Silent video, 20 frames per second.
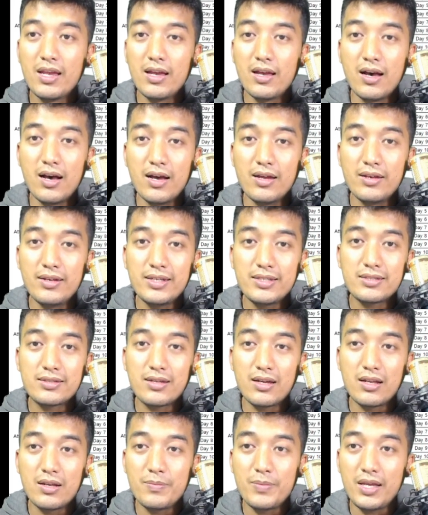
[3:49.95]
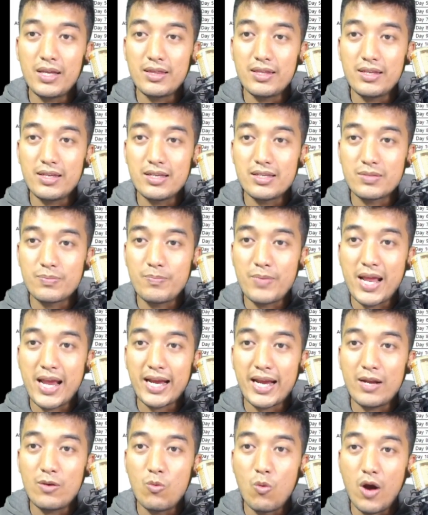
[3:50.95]
Uh, next is gonna be this
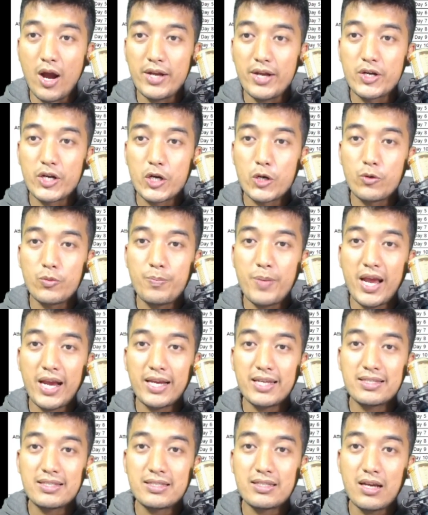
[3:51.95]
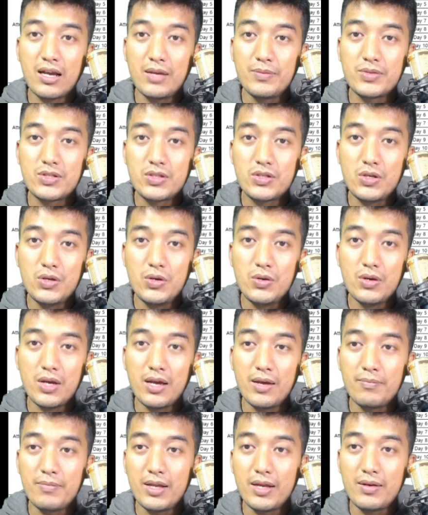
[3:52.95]
black and white recruit package times two,
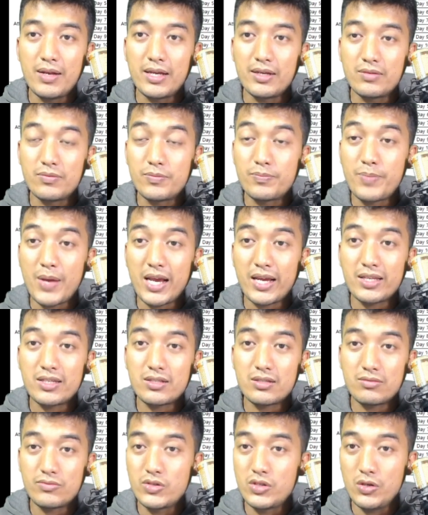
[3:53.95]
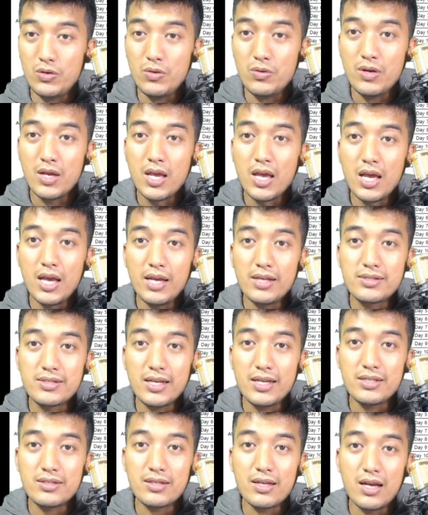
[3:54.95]
um, and like package two, it
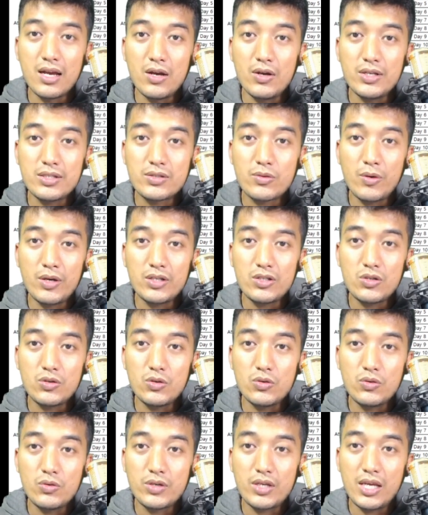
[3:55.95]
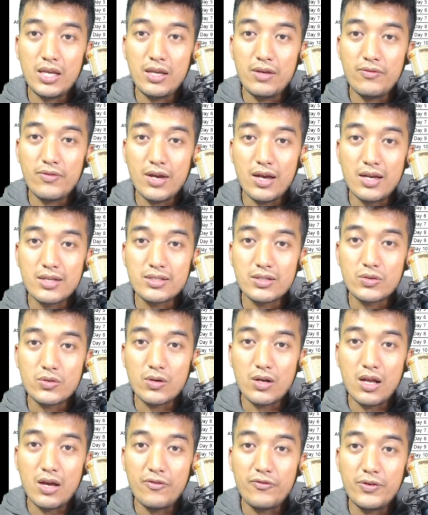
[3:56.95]
says uh, it's going to give us a
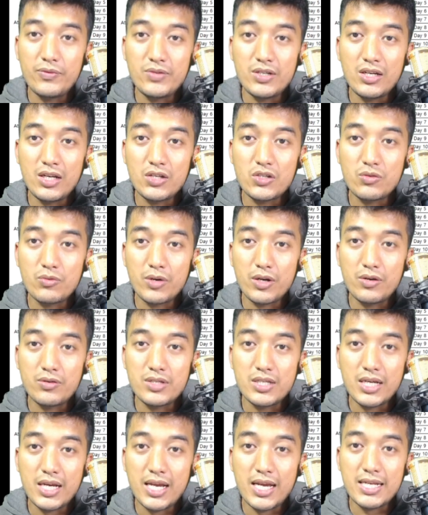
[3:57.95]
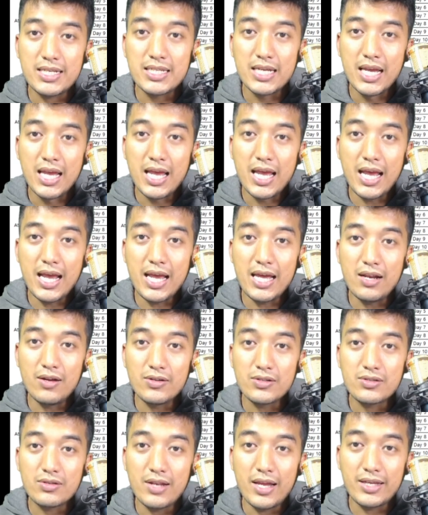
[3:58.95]
total of fifty nation recruit tickets, and
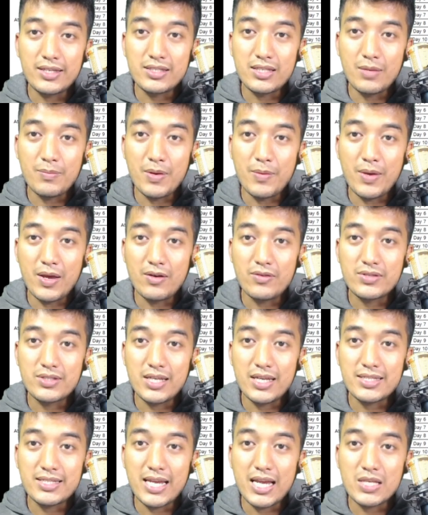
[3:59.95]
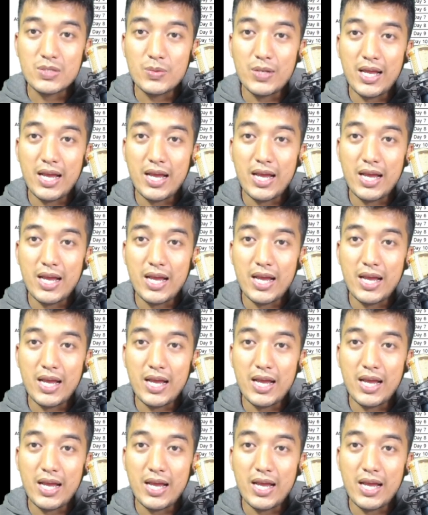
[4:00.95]
also like same amount of S E S as well.